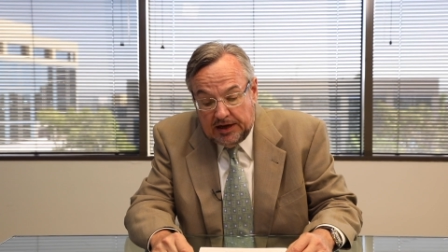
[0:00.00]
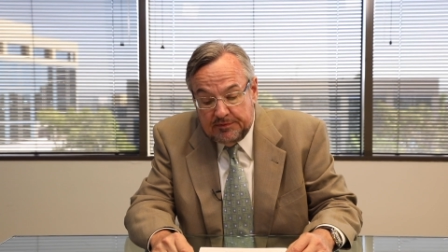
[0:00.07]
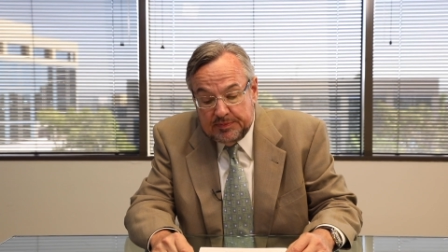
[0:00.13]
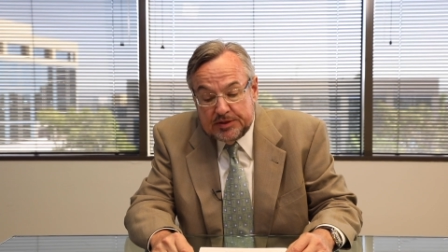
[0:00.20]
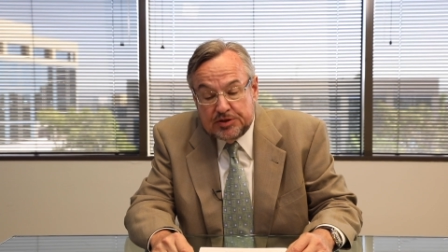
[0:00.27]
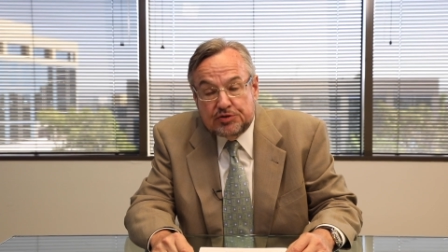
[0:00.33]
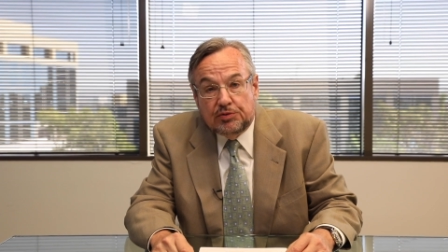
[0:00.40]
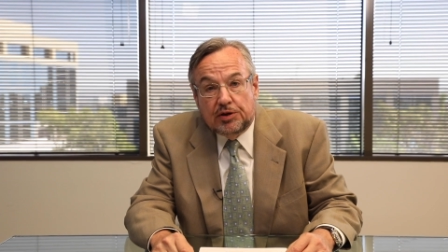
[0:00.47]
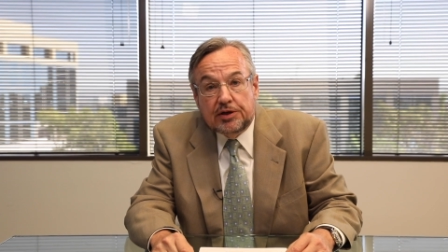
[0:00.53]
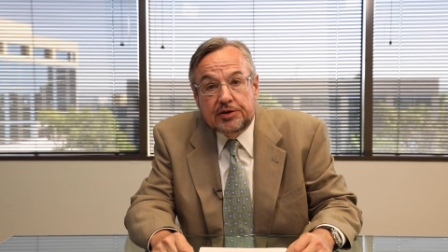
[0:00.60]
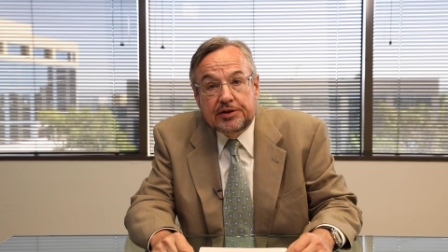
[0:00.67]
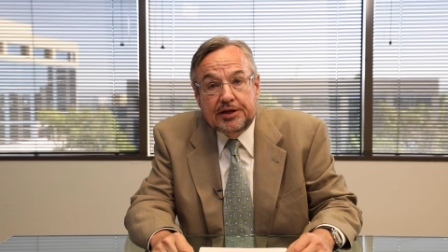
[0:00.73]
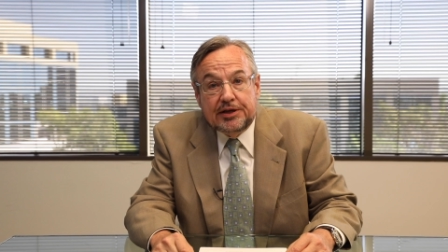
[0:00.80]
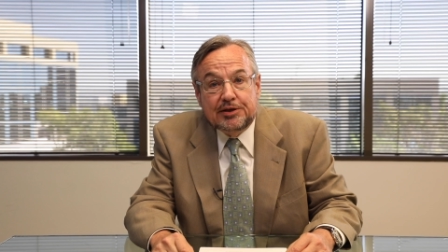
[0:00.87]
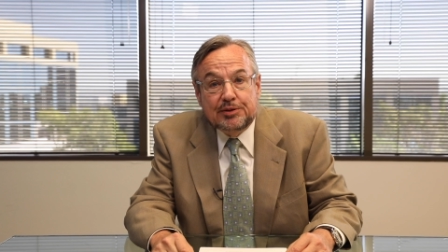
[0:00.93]
I've been
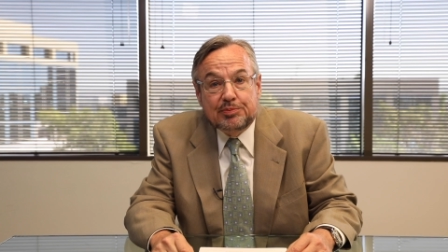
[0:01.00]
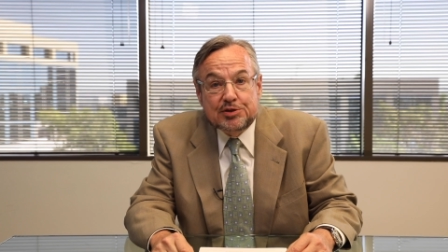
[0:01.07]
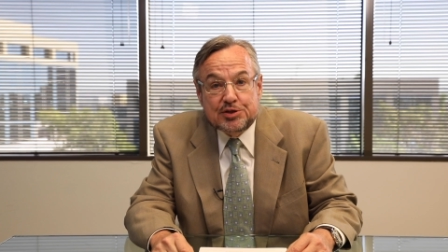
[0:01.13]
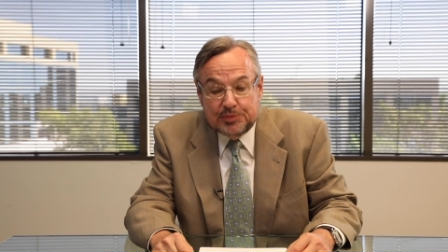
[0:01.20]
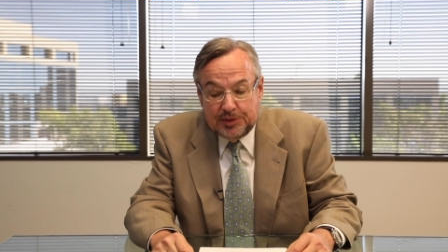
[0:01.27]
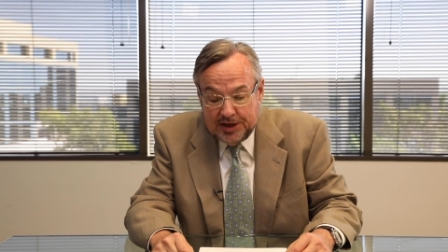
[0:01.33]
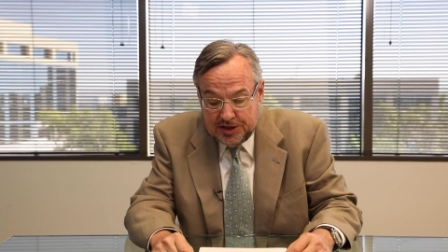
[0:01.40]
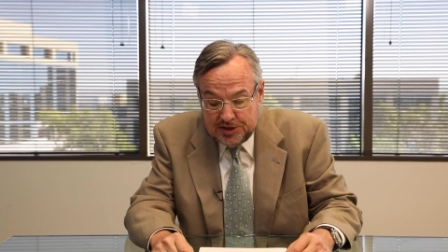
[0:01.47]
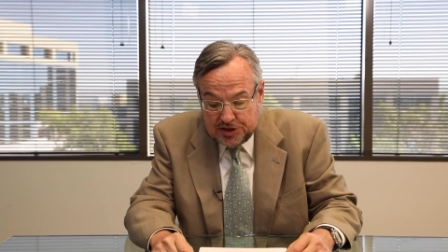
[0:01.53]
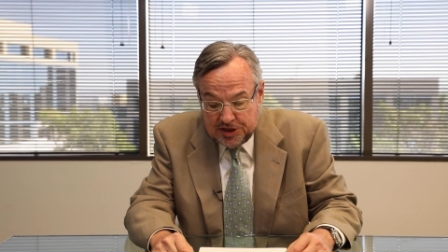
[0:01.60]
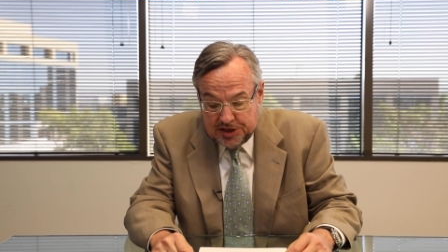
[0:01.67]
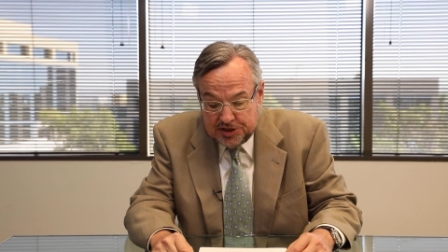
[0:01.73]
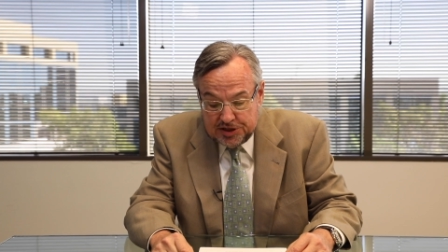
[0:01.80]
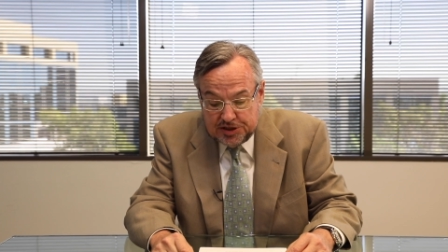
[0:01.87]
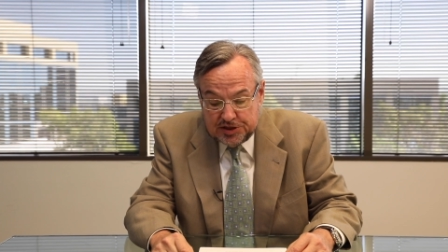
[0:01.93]
struggling to persuade
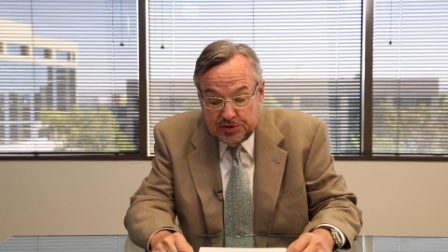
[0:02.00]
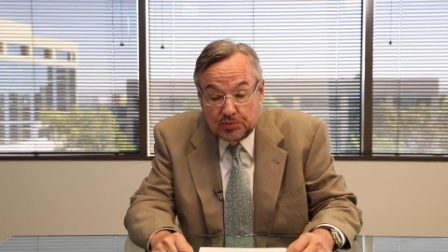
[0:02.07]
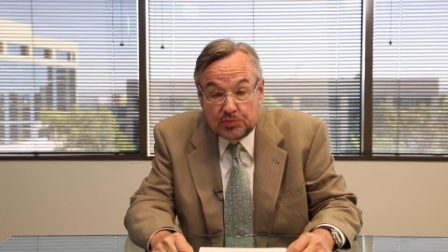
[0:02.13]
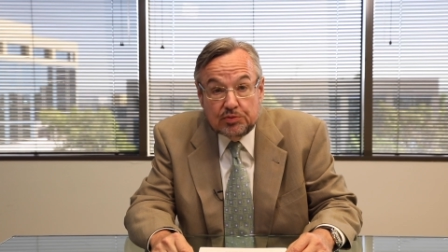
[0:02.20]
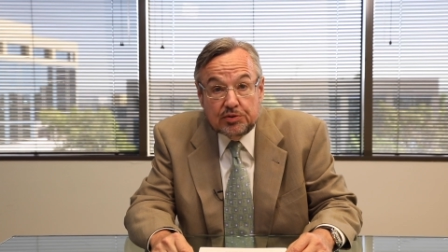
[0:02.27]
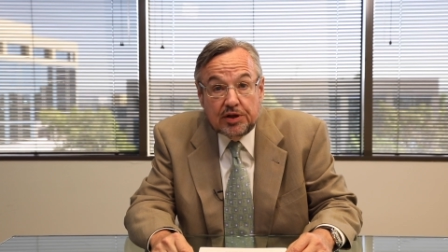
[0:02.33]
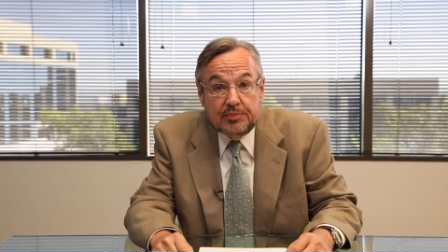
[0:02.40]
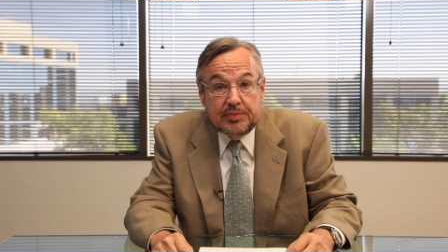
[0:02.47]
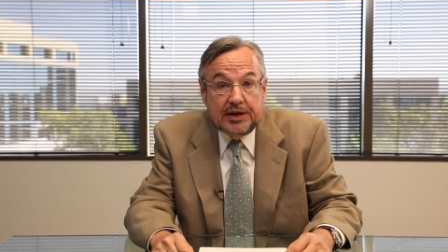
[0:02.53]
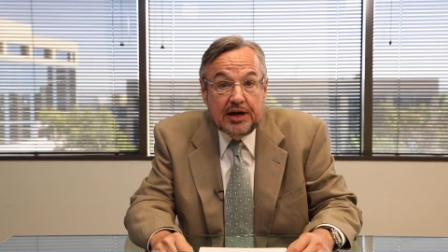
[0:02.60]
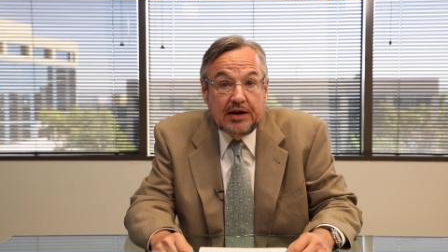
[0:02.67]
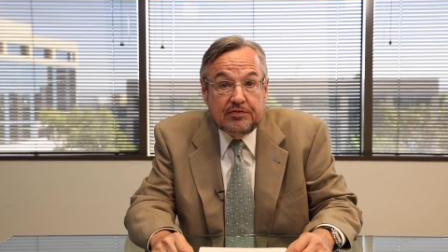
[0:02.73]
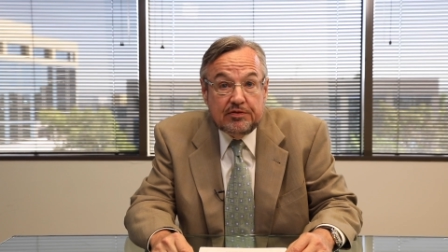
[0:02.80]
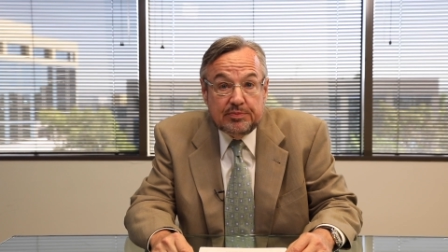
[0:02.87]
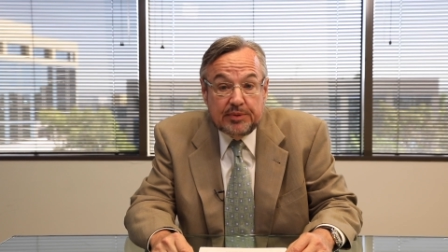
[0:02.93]
judges to rule on
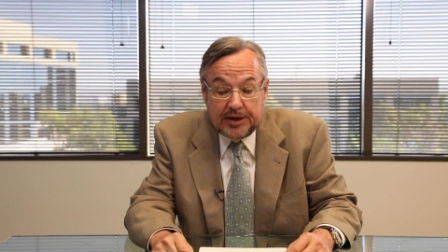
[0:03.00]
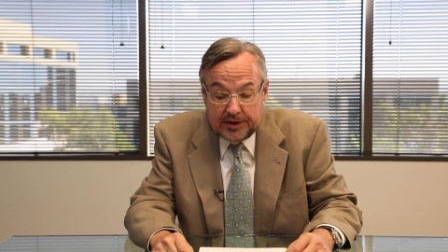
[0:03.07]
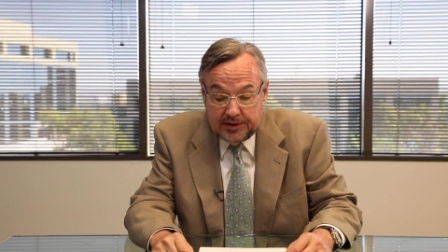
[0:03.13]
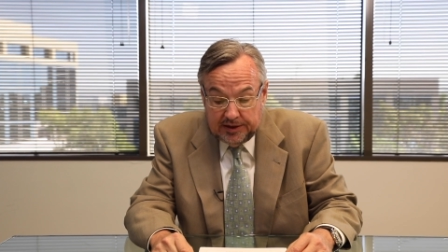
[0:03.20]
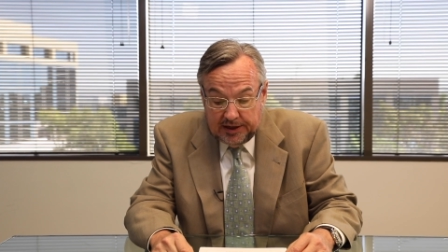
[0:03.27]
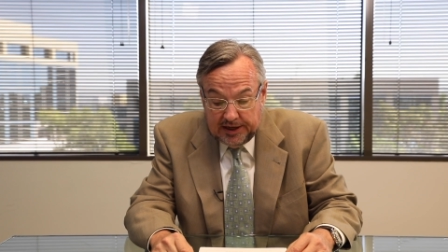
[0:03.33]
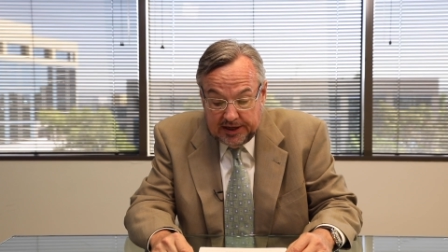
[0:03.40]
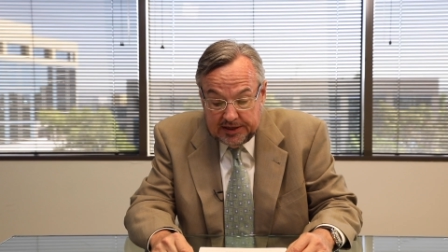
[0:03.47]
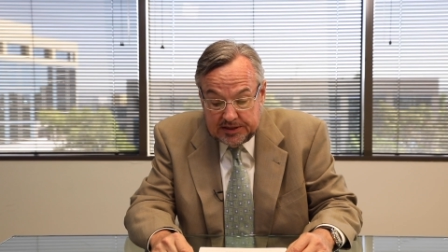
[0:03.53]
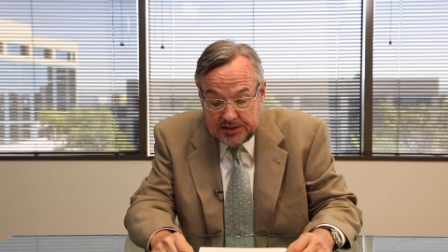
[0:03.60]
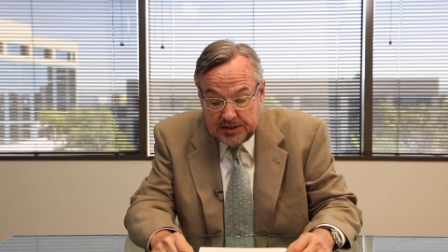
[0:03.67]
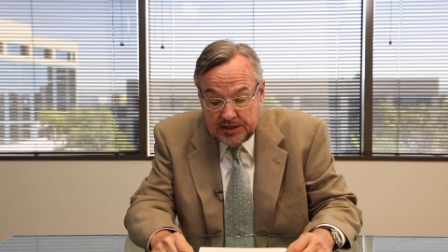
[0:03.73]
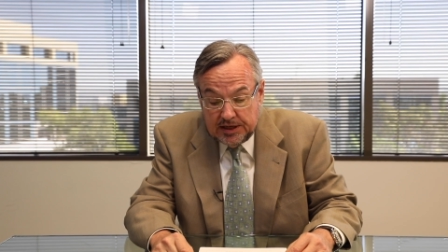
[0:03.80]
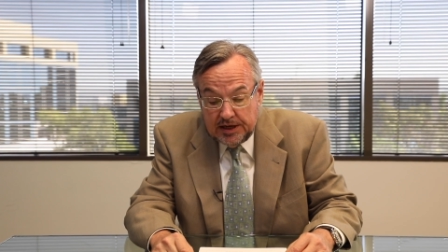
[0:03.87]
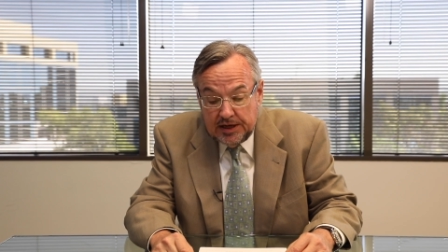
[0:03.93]
behalf of my
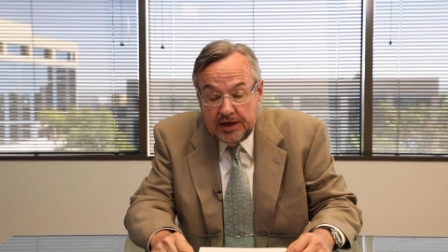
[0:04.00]
clients